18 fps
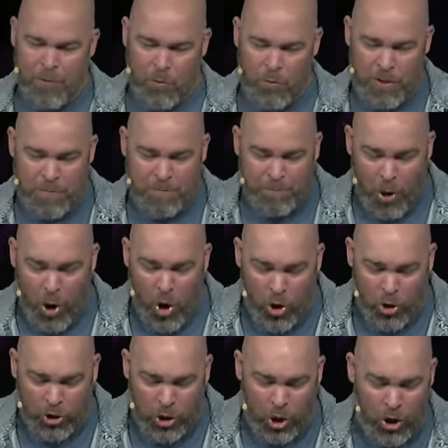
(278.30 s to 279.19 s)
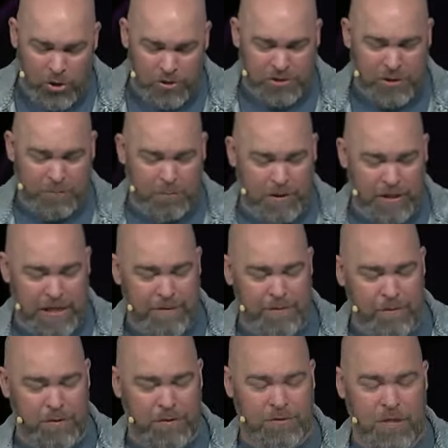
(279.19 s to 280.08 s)
when Paul calls the
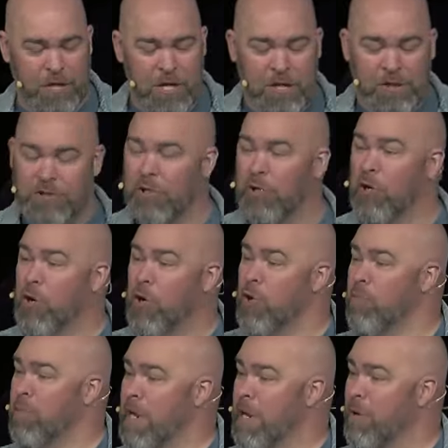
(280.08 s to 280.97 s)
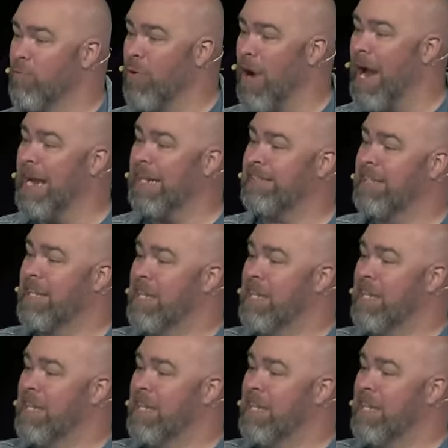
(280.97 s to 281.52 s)
believers to whom he writes,